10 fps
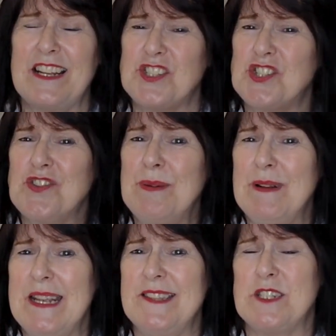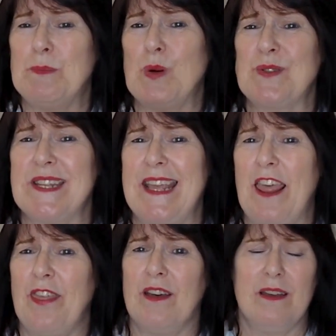extremely easy to put
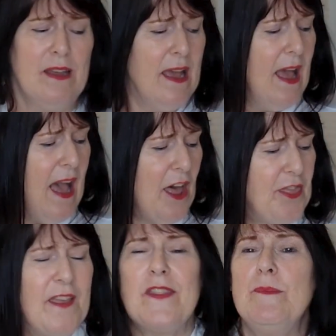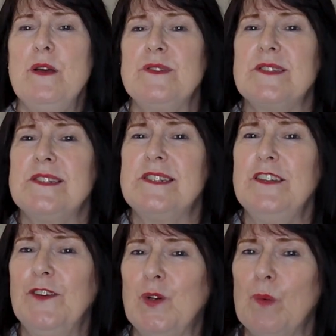together. I think the most
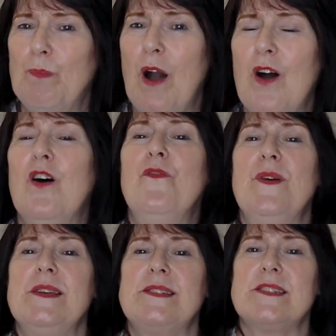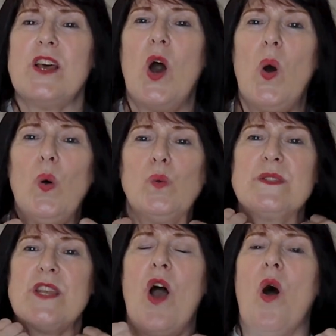difficult part of this whole
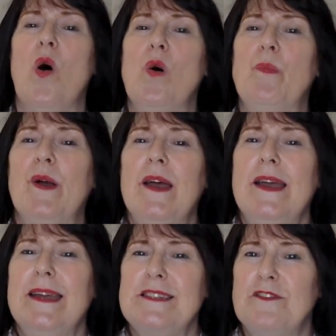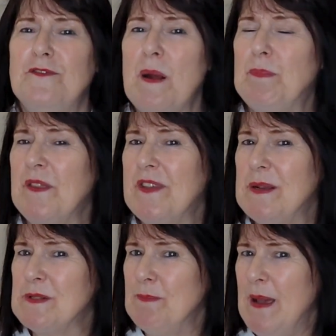top is the fabric that
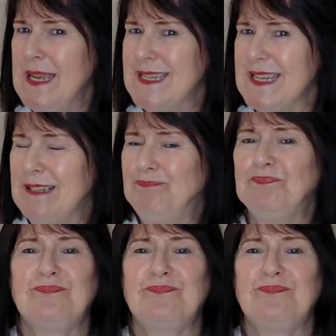it was made in,